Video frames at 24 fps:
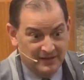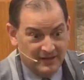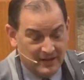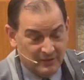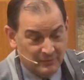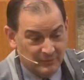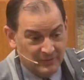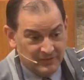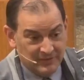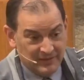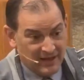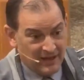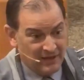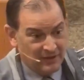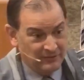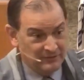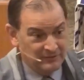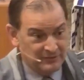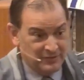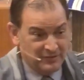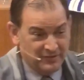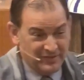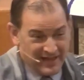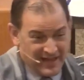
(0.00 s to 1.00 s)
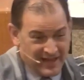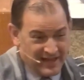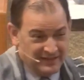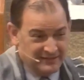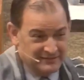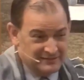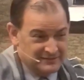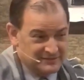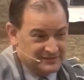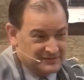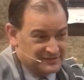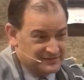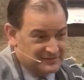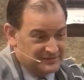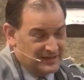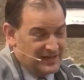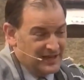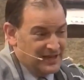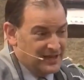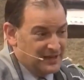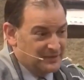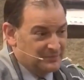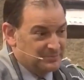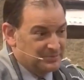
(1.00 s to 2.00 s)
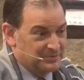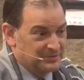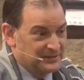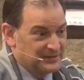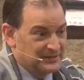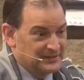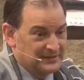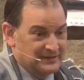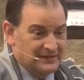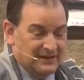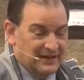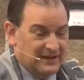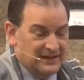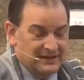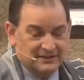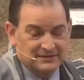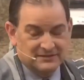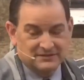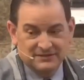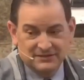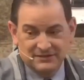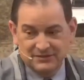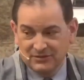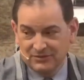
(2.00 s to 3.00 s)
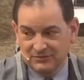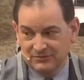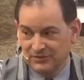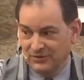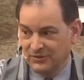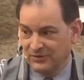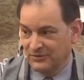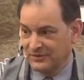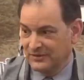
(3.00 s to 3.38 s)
And without that step, I actually don't